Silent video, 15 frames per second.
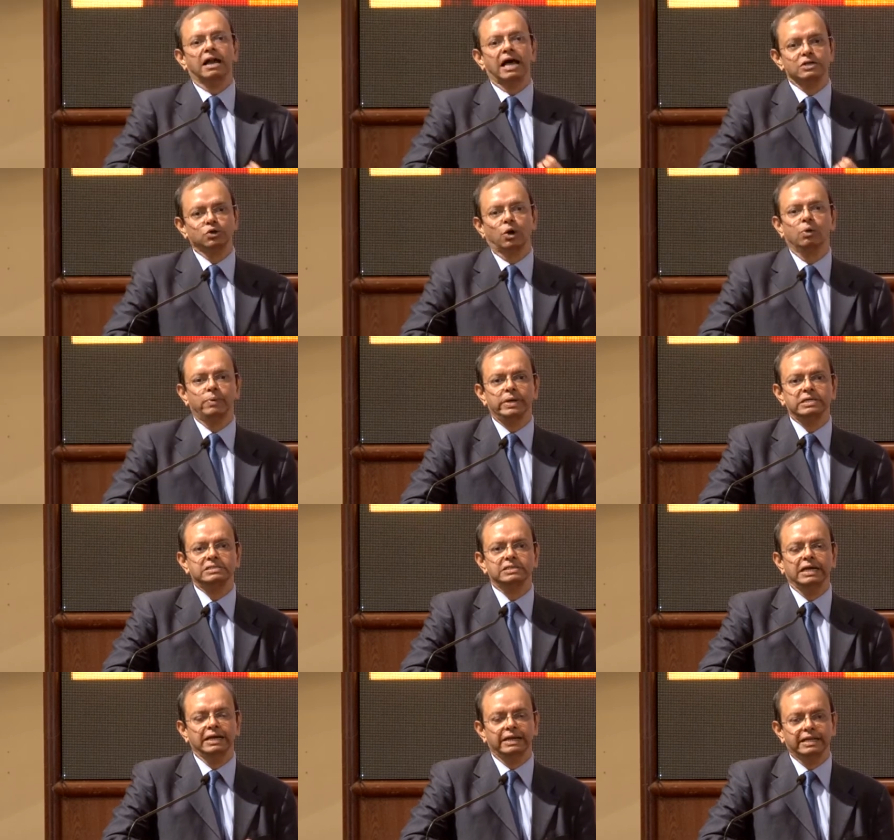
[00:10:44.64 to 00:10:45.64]
as always,
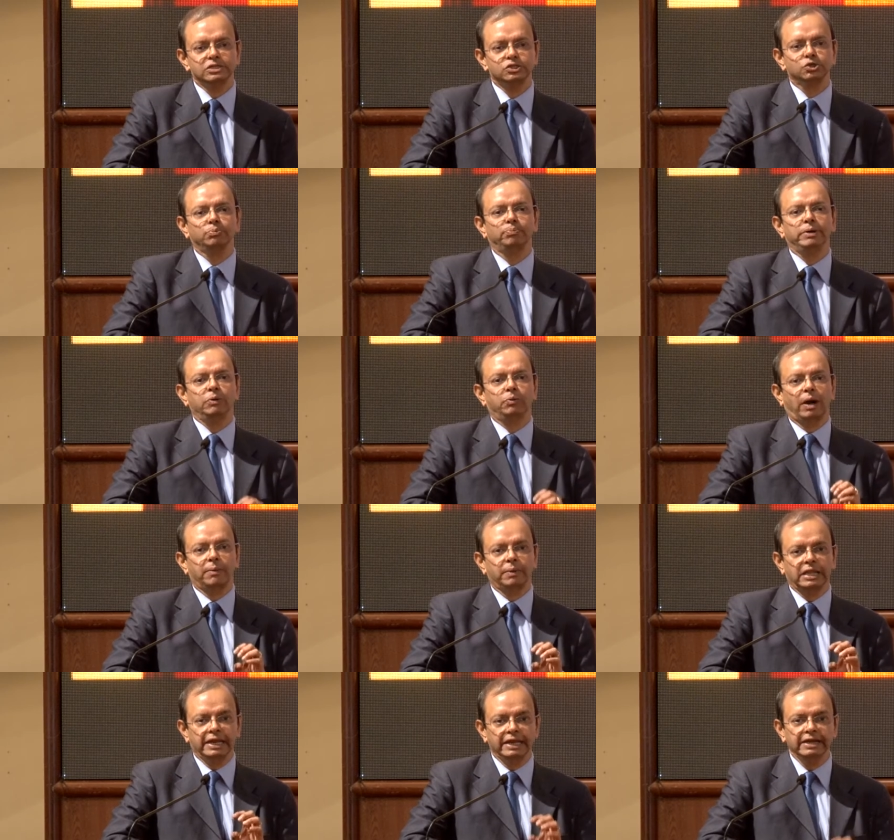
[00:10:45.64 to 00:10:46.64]
intends to be one
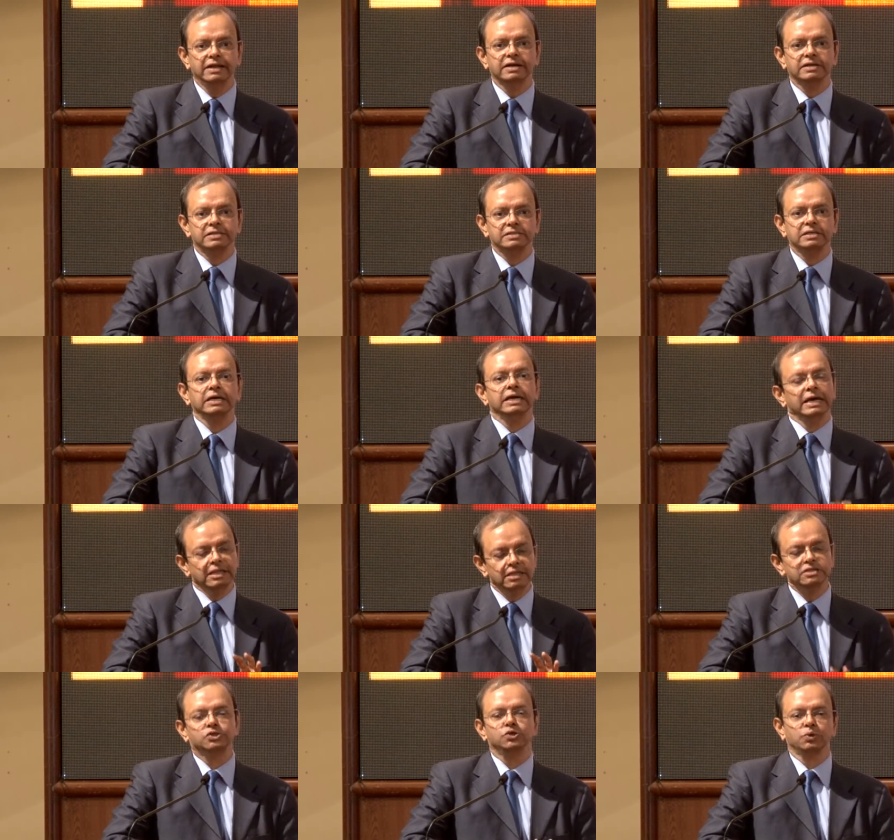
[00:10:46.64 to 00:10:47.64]
of the leaders in
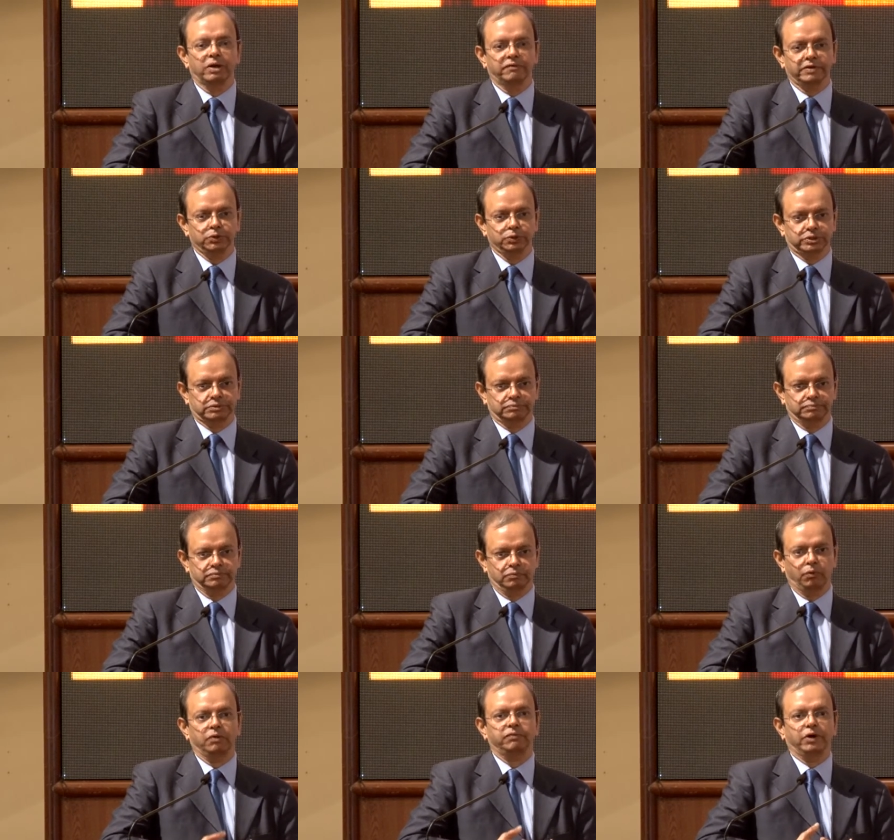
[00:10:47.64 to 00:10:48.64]
this new revolution,
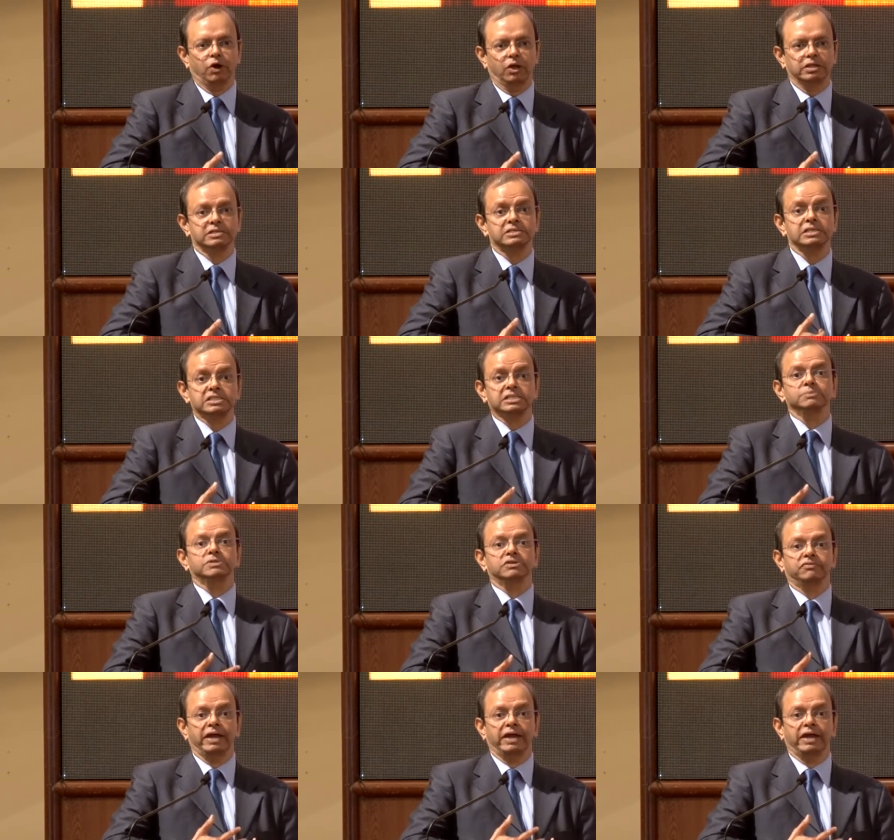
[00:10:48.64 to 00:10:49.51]
what we call the systems of